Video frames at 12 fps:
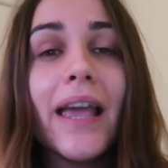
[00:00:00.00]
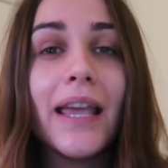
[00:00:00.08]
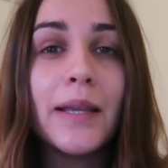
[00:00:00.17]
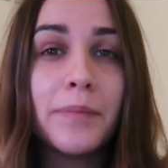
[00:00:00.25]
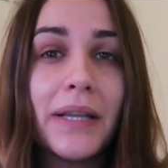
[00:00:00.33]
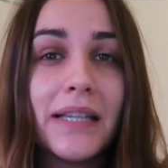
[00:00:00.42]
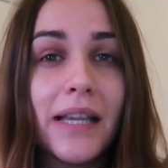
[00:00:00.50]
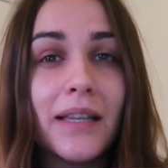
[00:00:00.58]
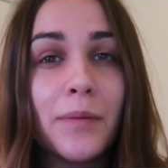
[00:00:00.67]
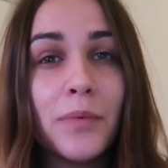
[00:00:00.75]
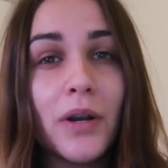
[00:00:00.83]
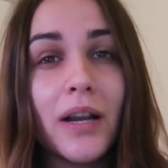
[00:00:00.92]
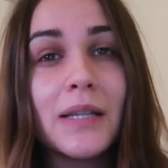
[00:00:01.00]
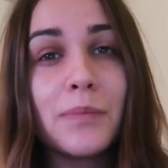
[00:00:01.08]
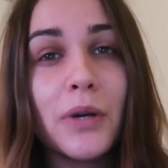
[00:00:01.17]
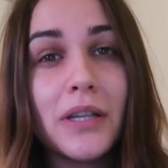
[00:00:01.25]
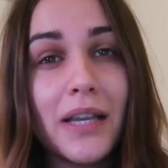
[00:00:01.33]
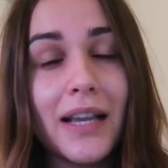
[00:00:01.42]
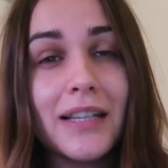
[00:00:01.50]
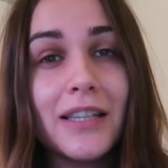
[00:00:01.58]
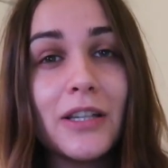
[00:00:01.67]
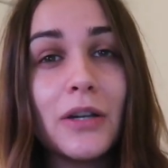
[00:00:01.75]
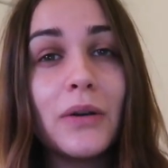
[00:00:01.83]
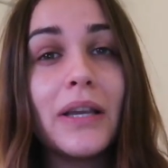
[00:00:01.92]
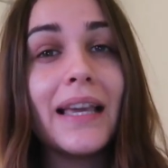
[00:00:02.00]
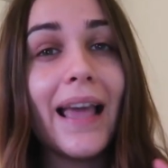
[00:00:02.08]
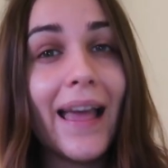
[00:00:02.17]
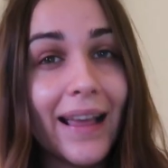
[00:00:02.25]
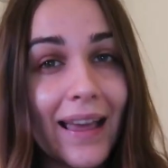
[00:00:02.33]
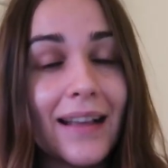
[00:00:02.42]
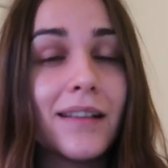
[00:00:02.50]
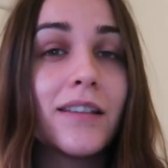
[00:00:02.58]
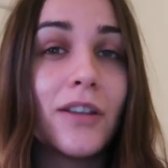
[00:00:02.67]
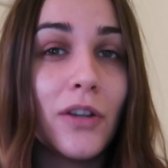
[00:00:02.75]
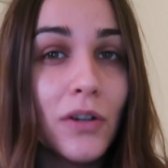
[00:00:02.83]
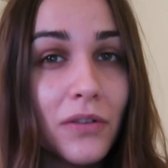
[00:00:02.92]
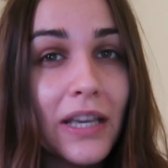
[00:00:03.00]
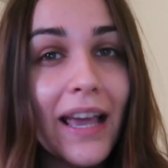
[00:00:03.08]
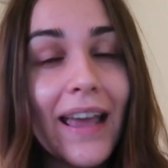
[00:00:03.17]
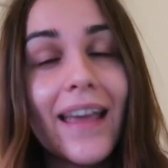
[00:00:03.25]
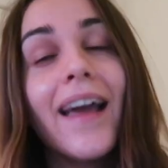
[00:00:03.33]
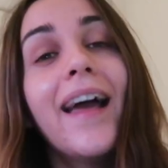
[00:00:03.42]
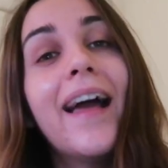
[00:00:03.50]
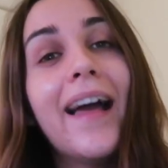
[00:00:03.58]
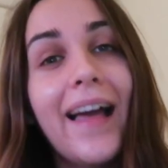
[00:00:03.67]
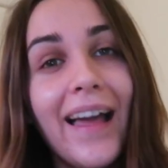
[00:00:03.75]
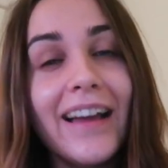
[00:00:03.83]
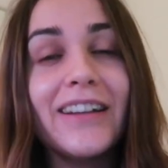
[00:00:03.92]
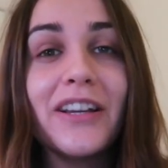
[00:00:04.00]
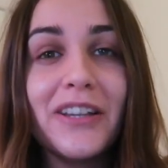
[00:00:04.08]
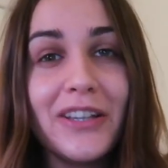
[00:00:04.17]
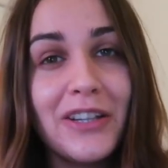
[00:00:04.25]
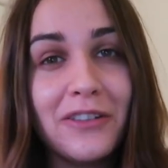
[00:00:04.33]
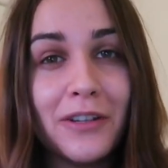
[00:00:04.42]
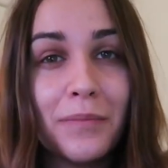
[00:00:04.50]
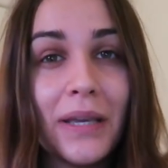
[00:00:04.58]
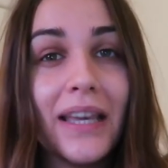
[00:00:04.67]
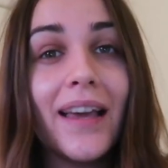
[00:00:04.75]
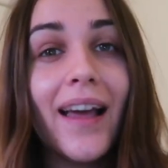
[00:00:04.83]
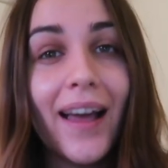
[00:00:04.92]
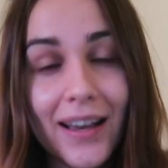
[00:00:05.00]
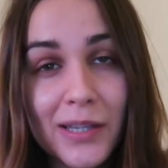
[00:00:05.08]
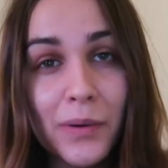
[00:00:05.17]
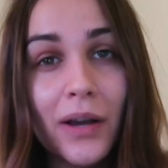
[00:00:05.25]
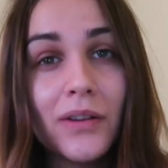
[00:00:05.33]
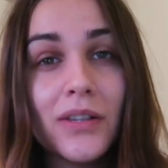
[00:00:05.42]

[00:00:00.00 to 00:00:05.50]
It means that the product protects you against UVA and UVB as well.